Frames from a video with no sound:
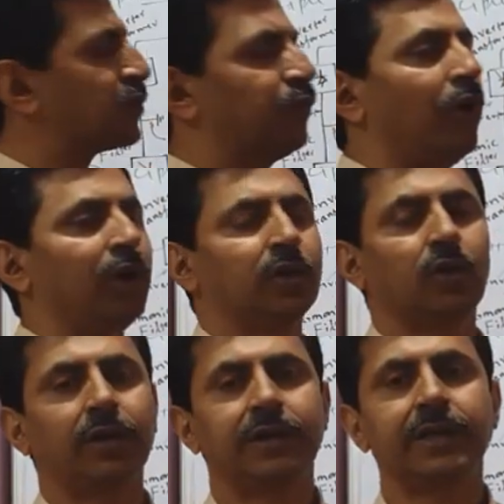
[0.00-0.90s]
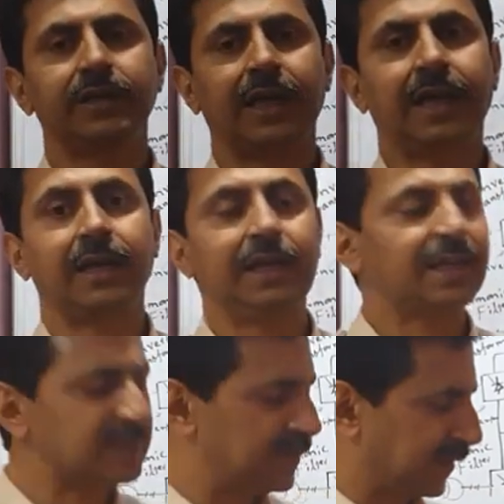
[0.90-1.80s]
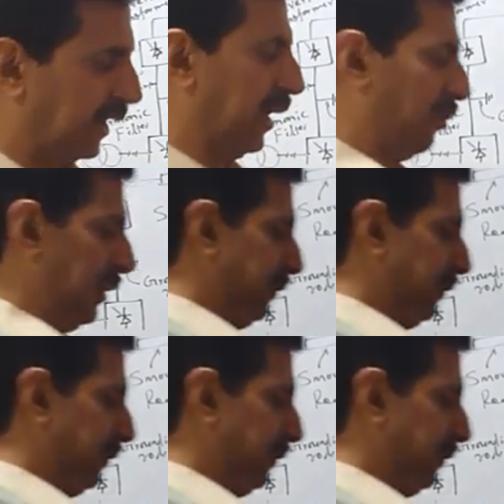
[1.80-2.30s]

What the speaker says: fault tolerant and less reliable.